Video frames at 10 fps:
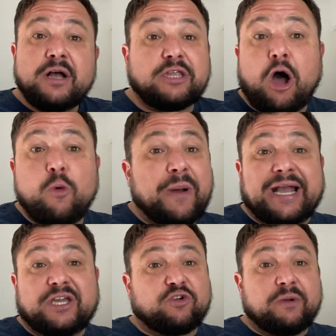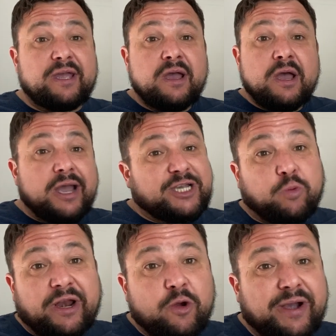The whole package for me. It's
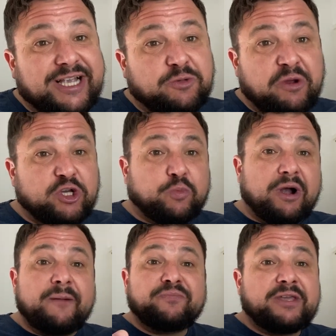1-0 against Middlesbrough.